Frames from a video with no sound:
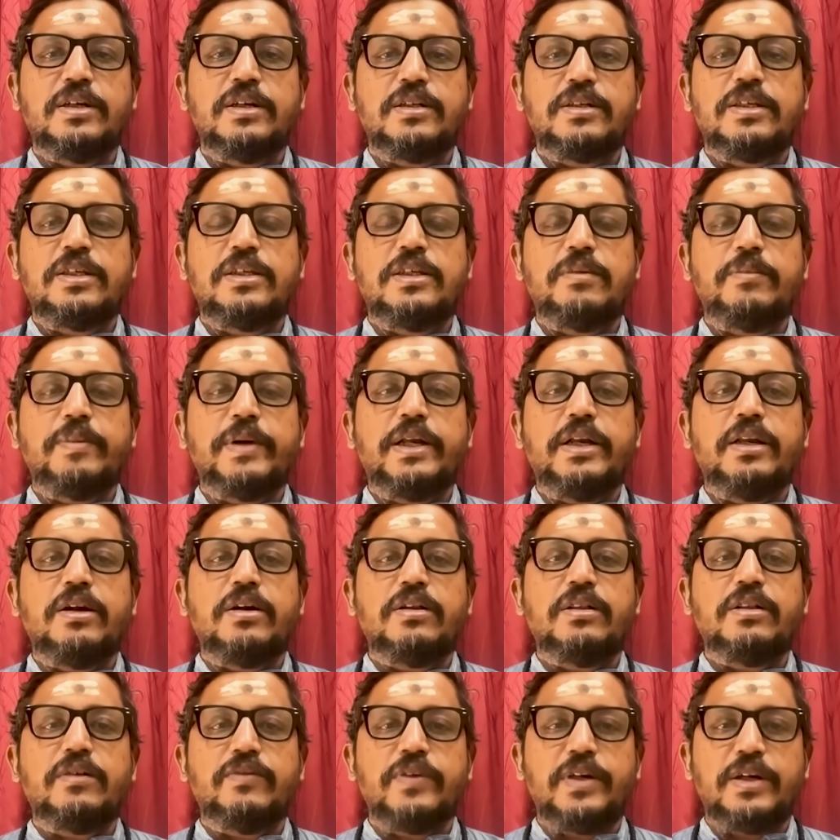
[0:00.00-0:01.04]
see, depending on
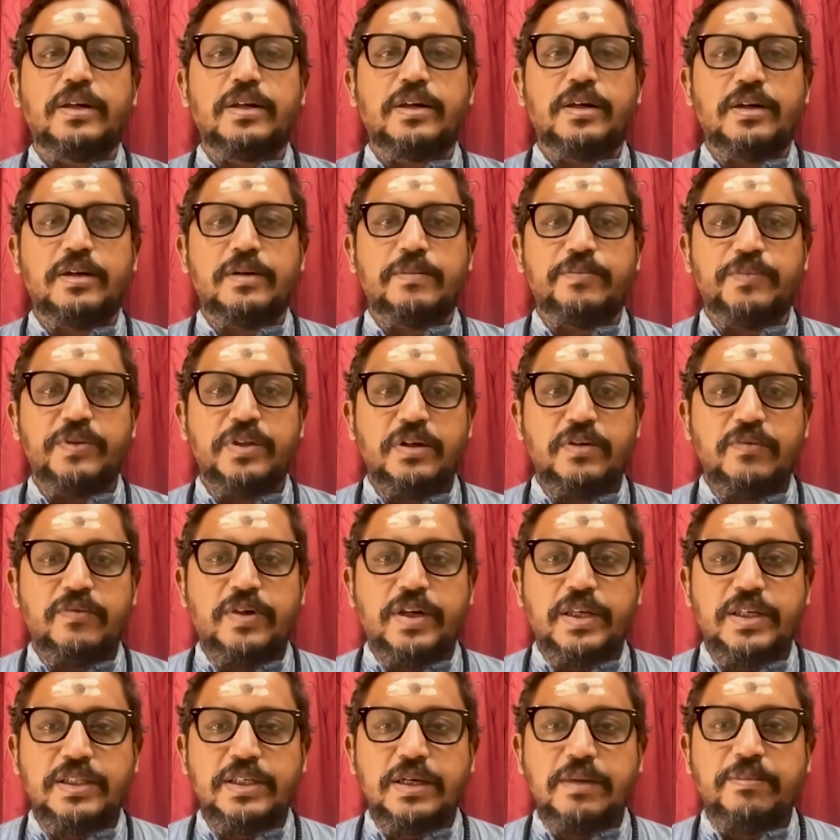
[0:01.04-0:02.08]
the vigraha, for
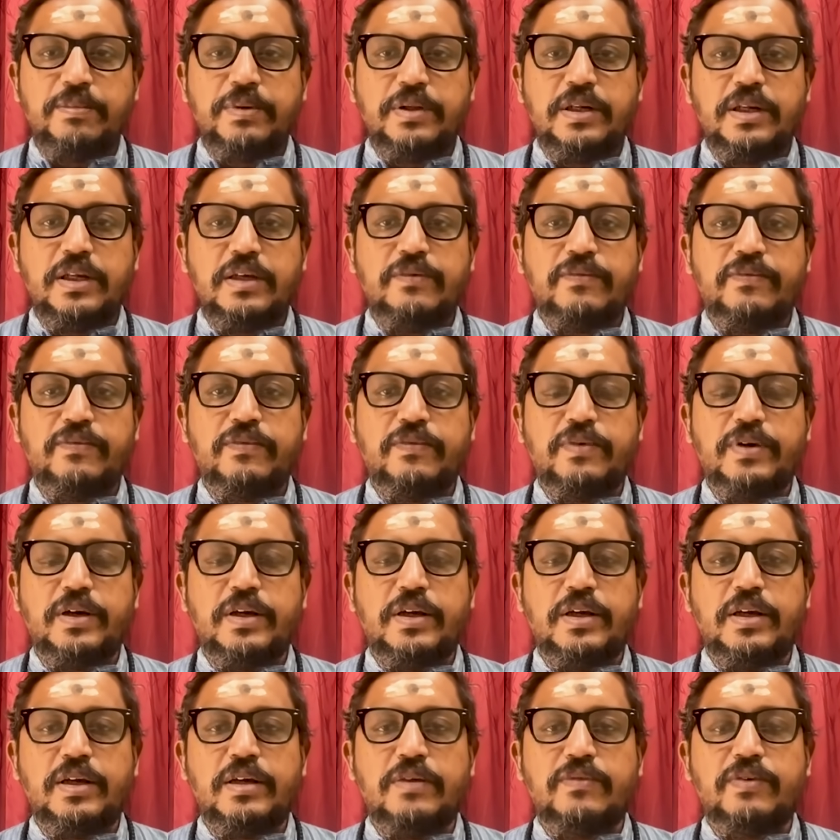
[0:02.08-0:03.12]
example, if
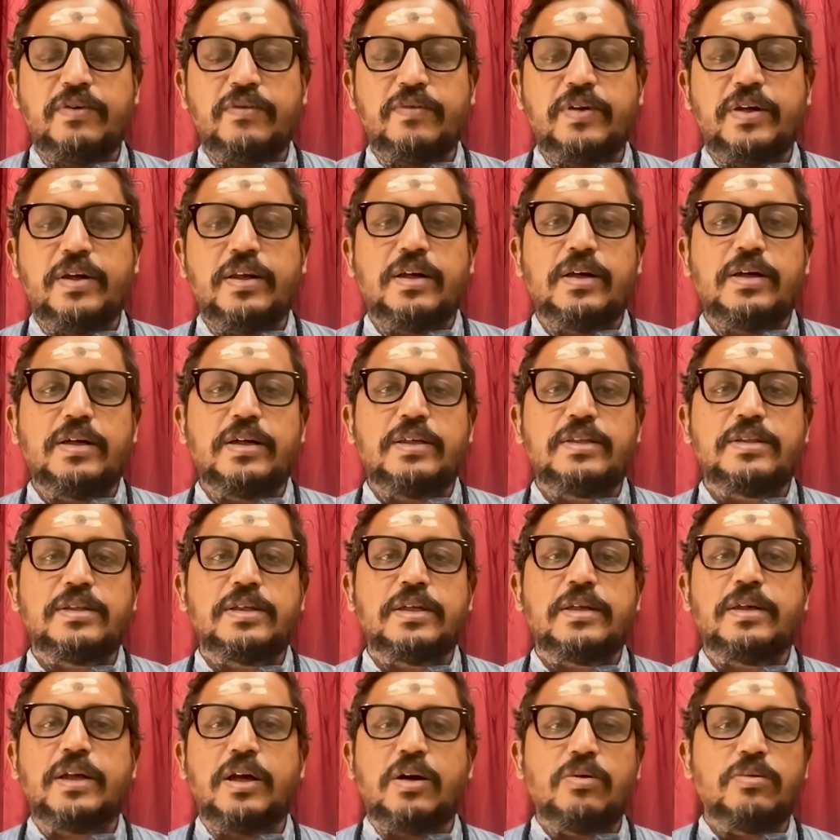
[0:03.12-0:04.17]
a vigraha is
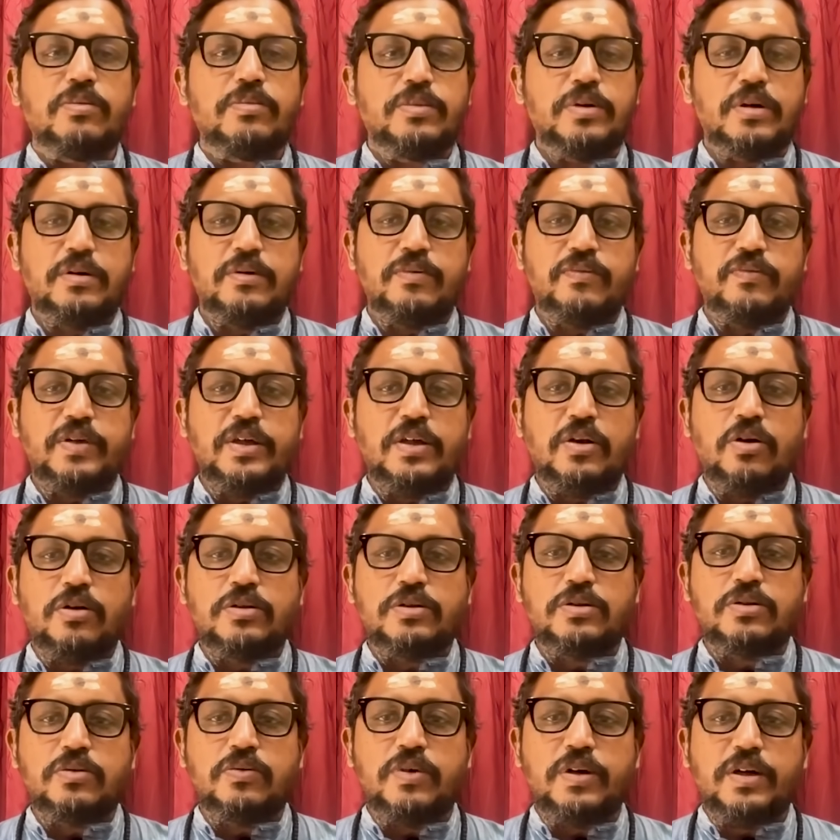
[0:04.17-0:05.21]
now, we are
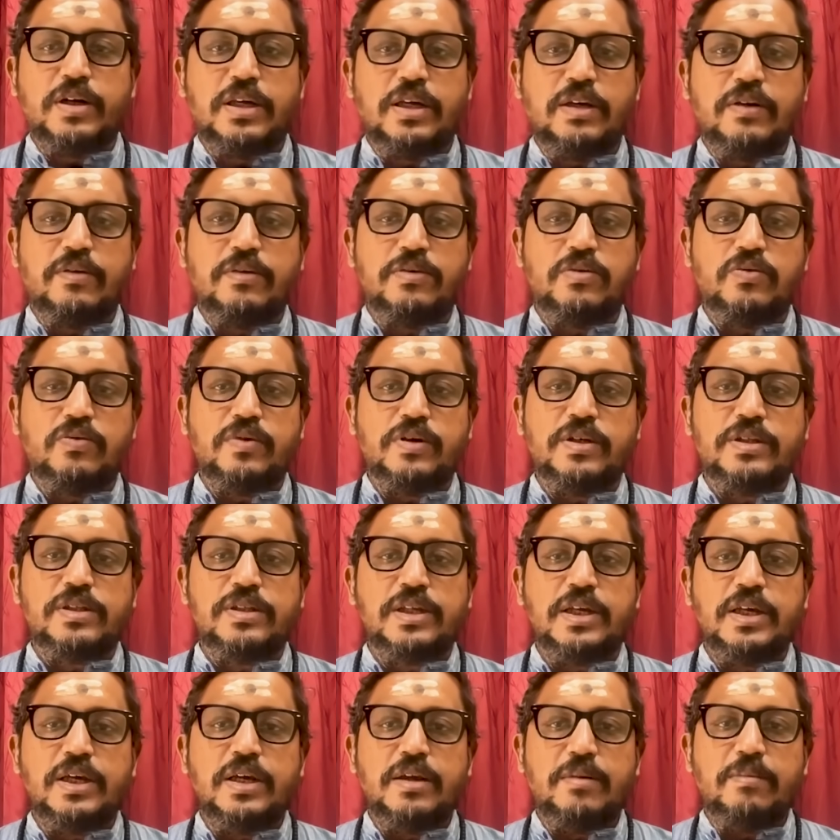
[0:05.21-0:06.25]
also working towards
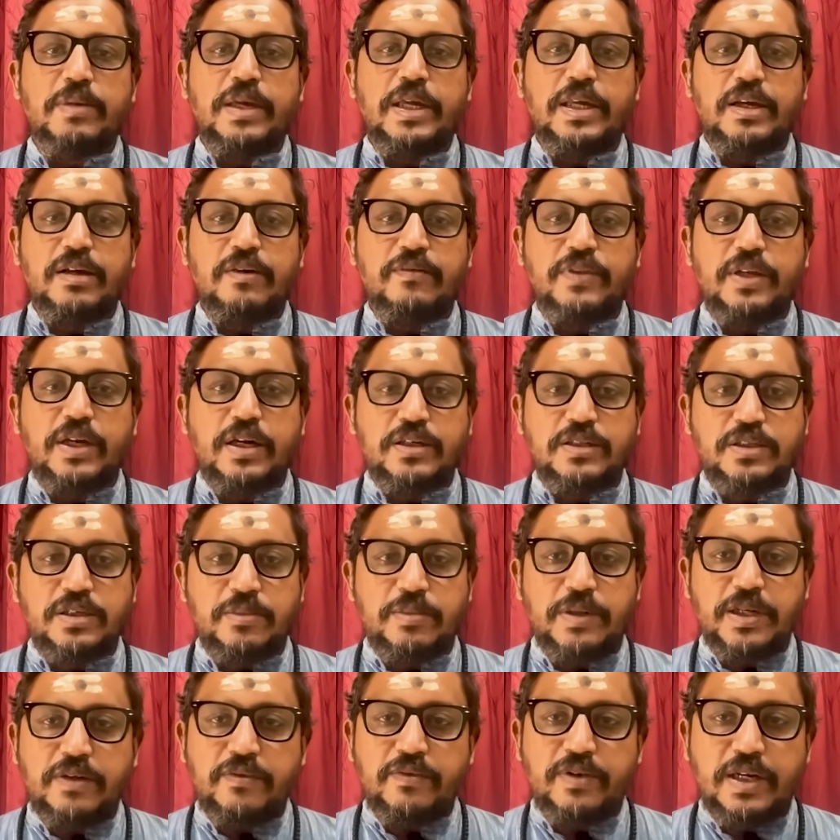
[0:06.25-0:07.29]
making of the
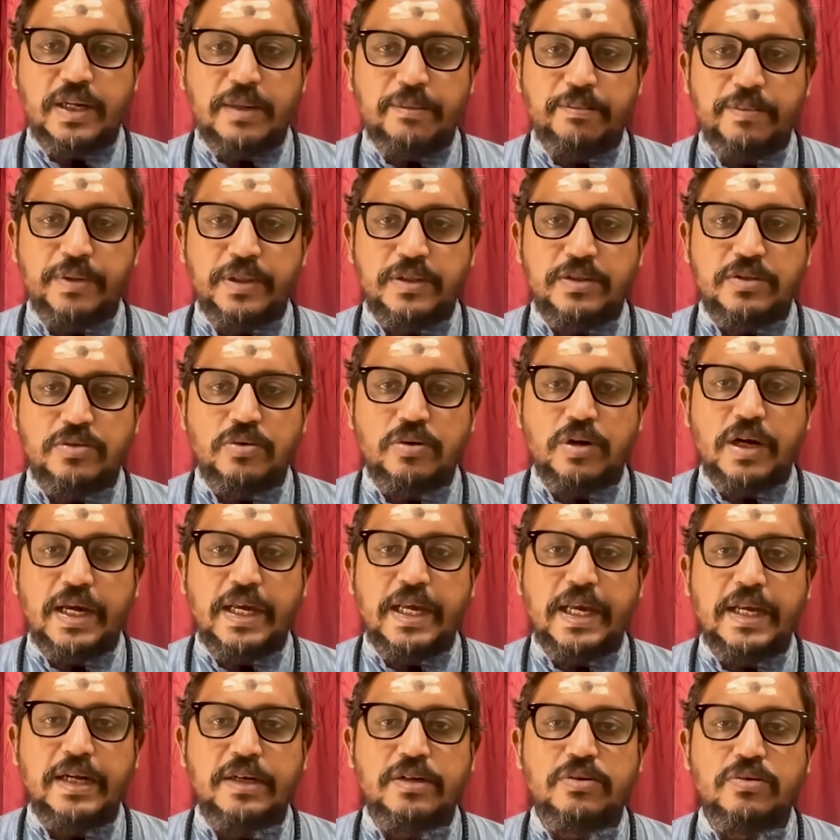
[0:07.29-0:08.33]
Ashtabhairava temple. So I
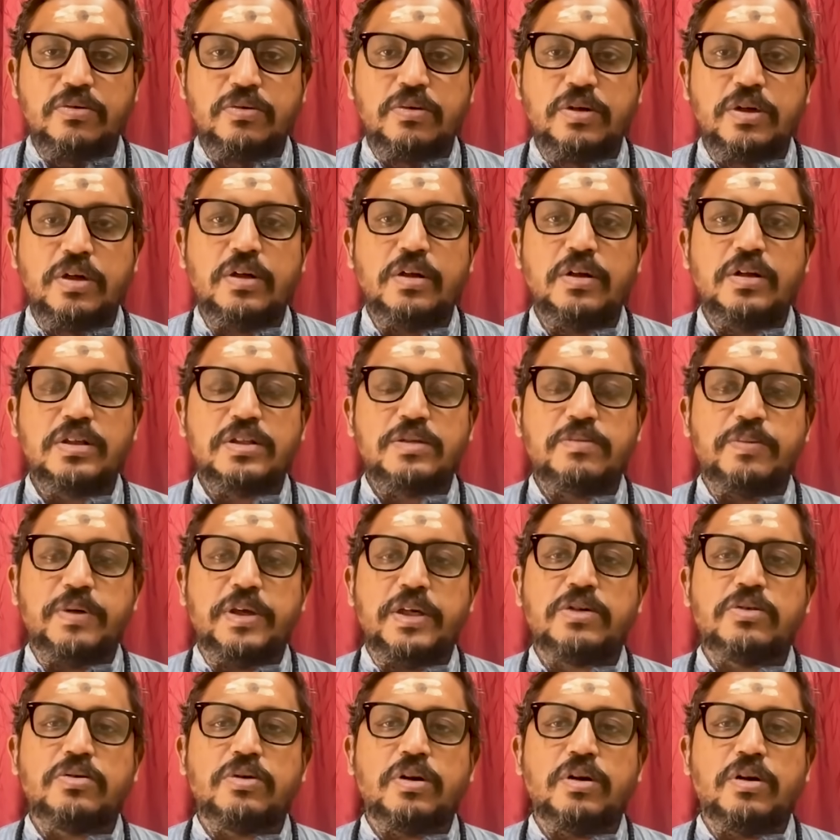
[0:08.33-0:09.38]
had to
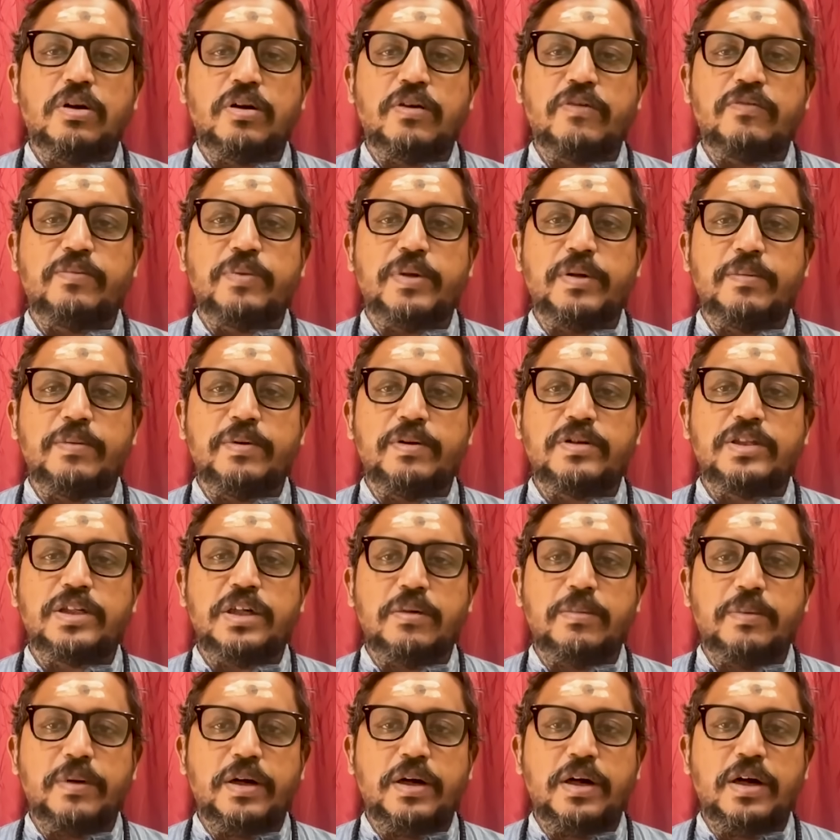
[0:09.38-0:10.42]
speak to a lot of people,
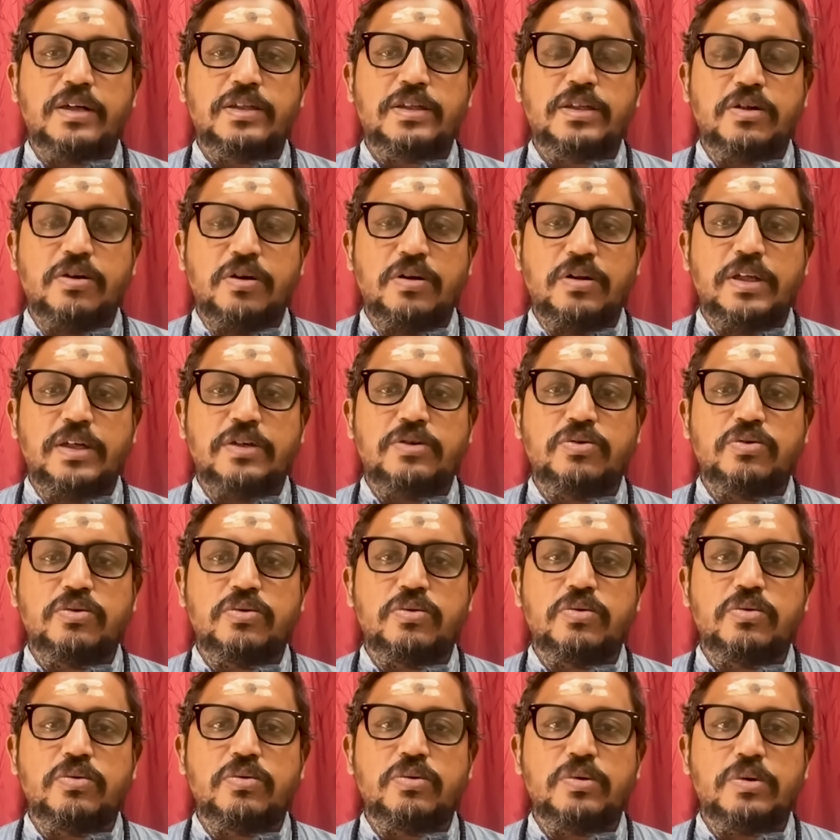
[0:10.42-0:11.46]
Shilpakars and all that,
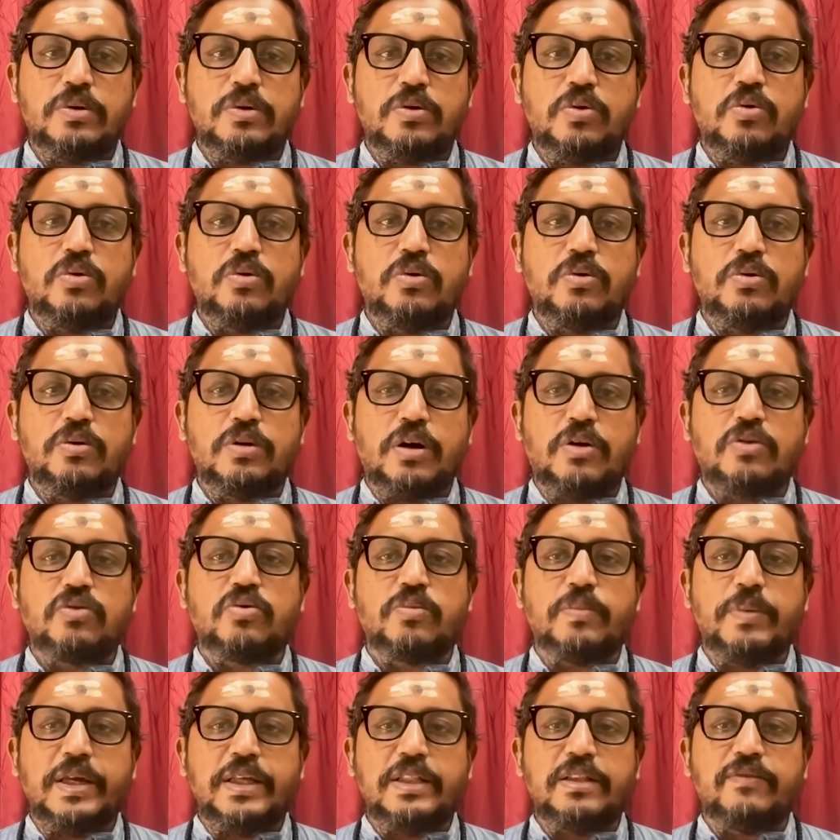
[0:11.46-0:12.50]
who know how to
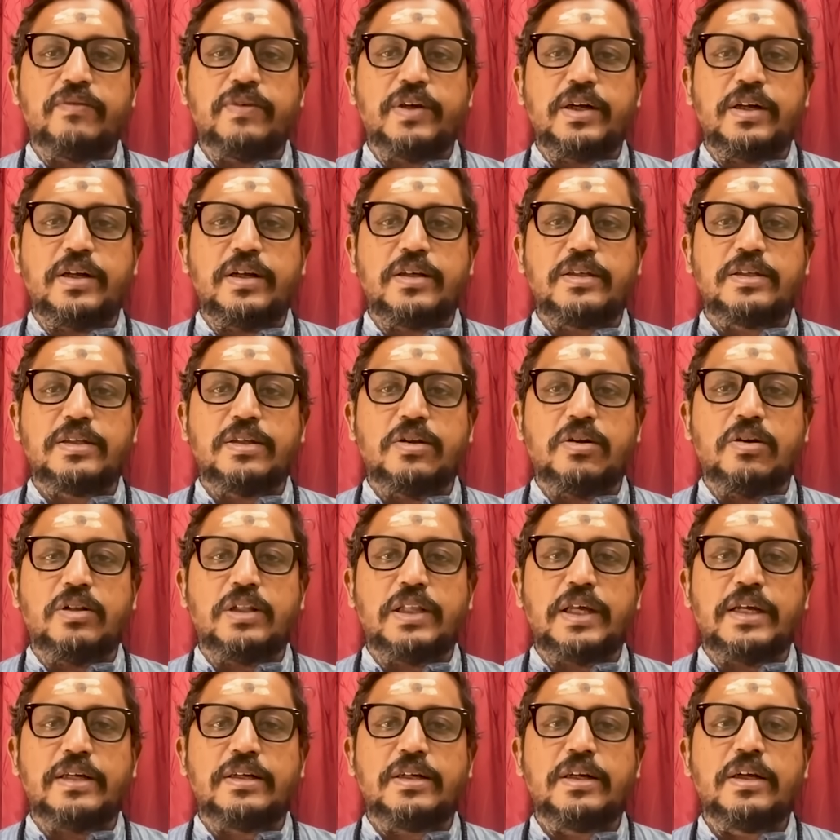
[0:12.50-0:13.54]
make the Vigrahas and all that.